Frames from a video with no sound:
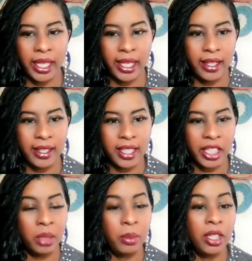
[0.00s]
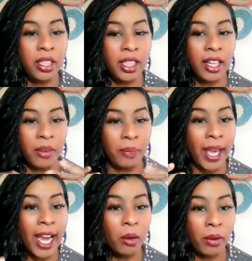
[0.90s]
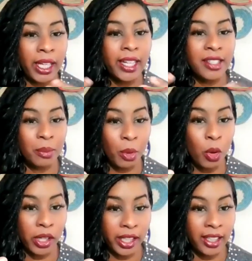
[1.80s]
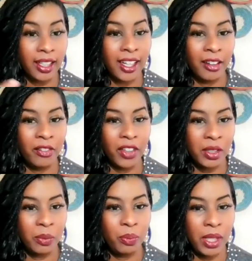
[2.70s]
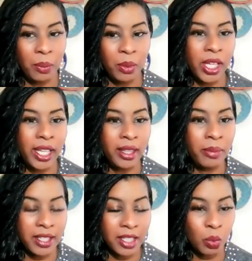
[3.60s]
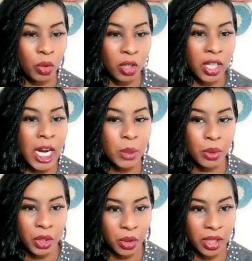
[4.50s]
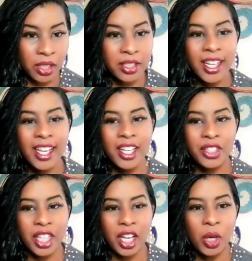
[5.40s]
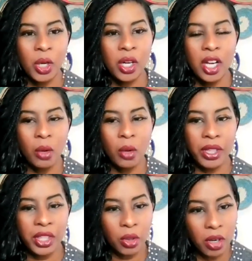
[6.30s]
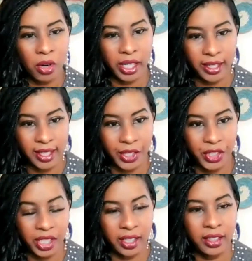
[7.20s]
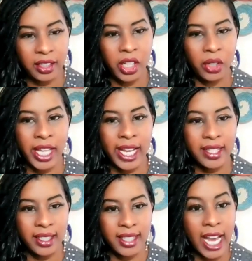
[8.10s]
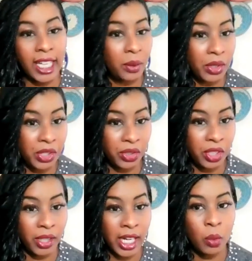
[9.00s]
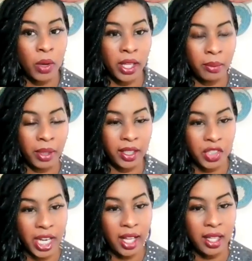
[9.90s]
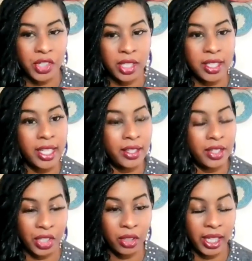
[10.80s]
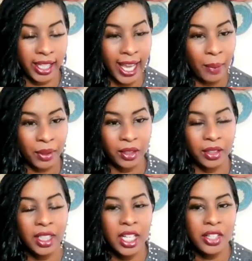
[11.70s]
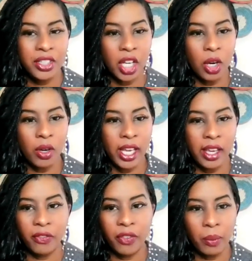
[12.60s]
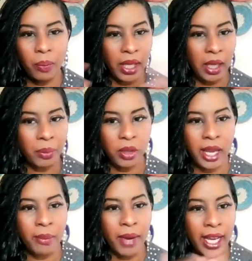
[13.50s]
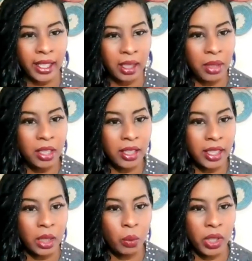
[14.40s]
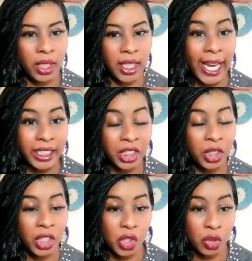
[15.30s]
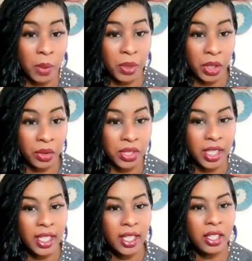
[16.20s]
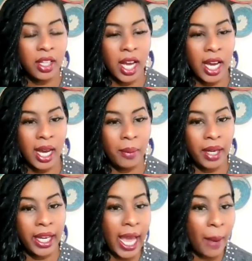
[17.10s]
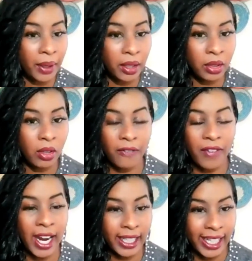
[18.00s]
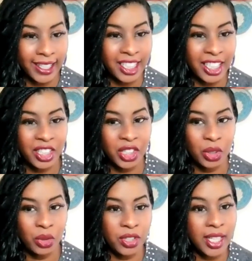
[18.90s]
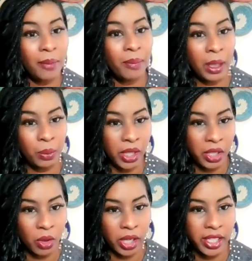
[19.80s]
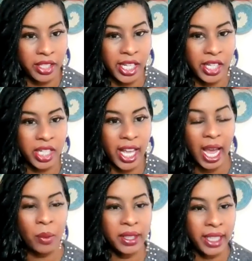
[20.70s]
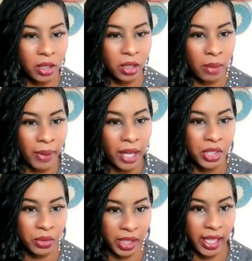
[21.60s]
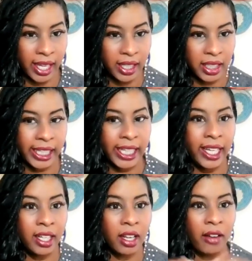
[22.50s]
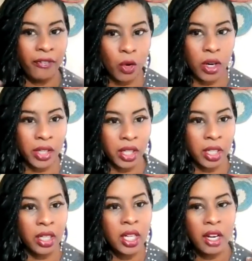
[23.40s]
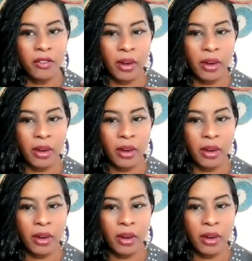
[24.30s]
is a community of empowering and supporting of people in the business world, entrepreneurs. So with your organization, you know, that's exactly what you do. And I know one of the biggest challenges is securing capital. So if people in my community would like to contribute capital or financing to some people in your organization, how would they go about doing that? Like, can a foreigner